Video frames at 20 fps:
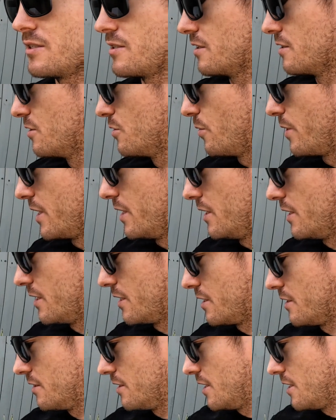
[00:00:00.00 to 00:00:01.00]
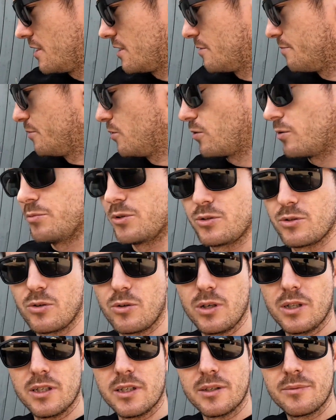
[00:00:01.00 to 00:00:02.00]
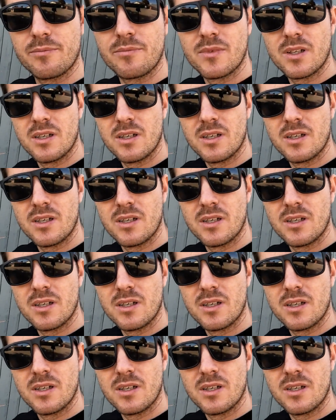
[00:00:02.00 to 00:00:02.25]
It's a 20 litre King's portable toilet.